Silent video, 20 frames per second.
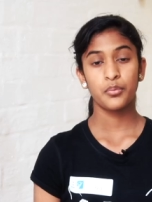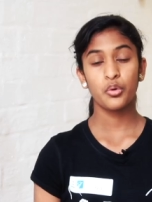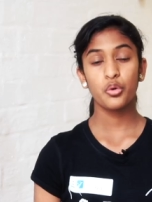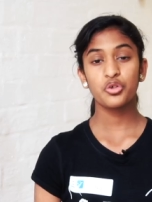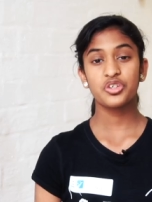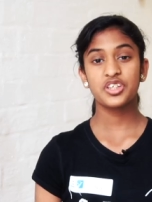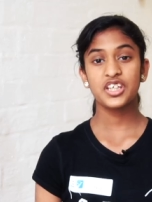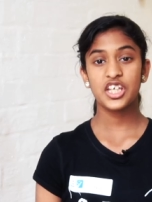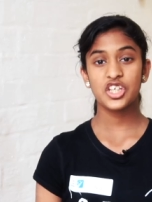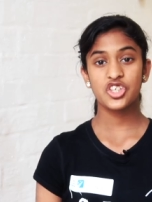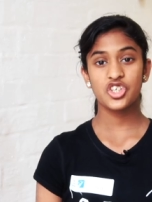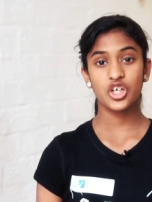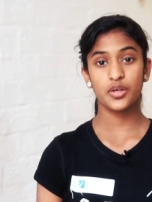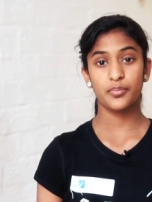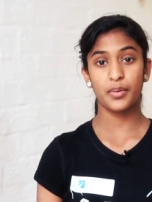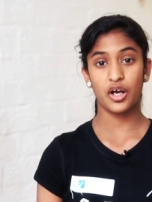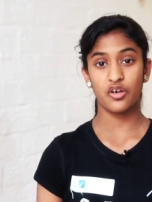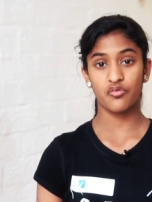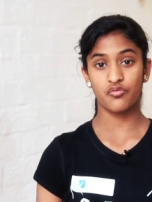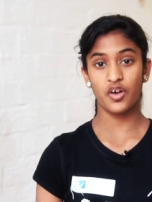More teaching
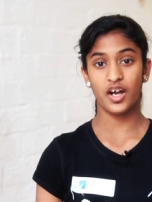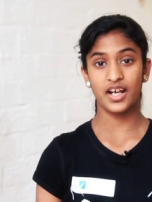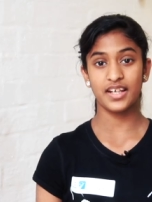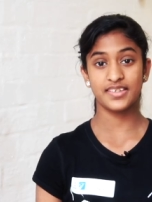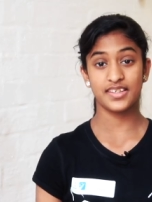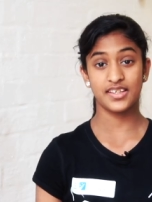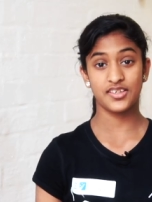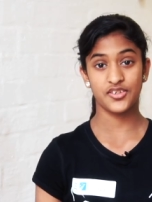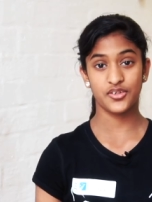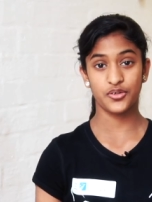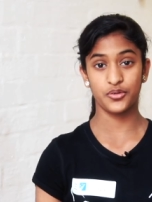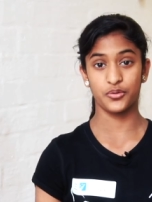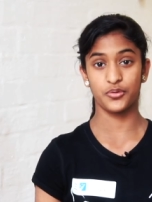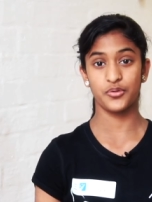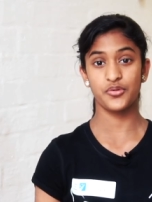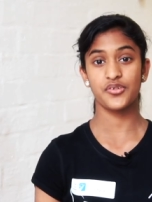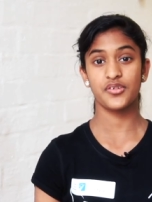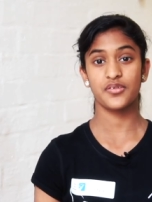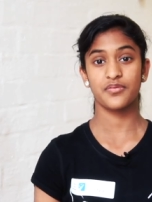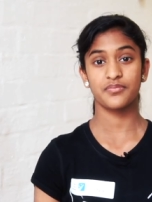about rights in
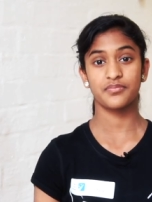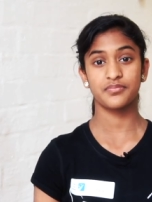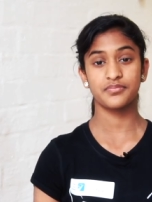schools.